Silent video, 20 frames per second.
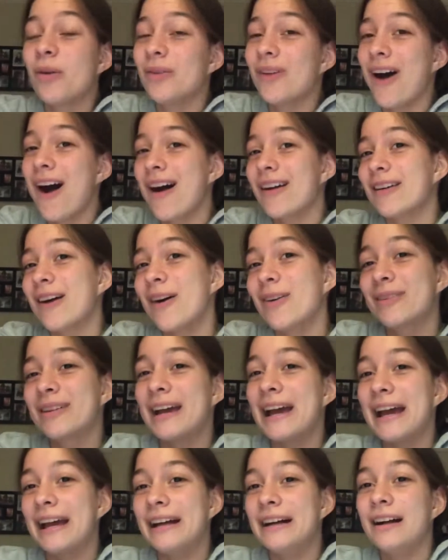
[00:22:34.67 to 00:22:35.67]
long.
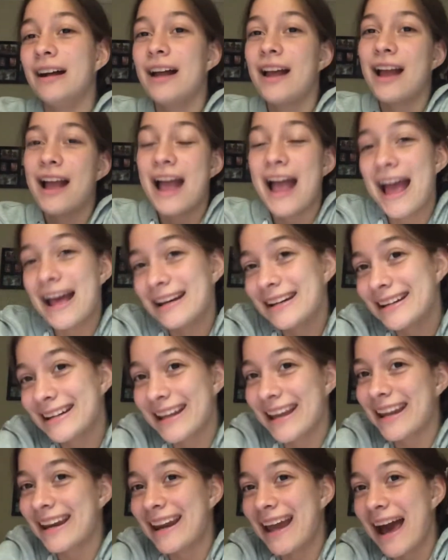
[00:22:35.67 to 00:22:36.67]
Okay, ending
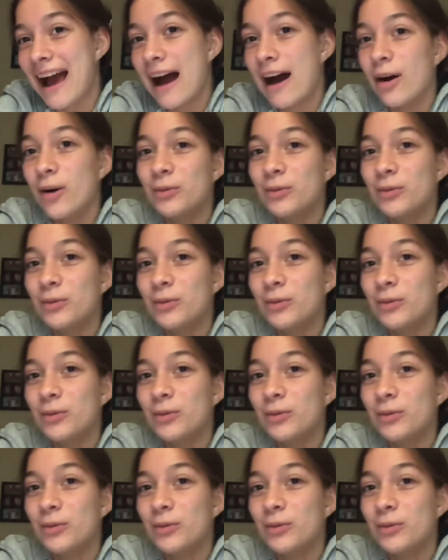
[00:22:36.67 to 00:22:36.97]
it's it now. It's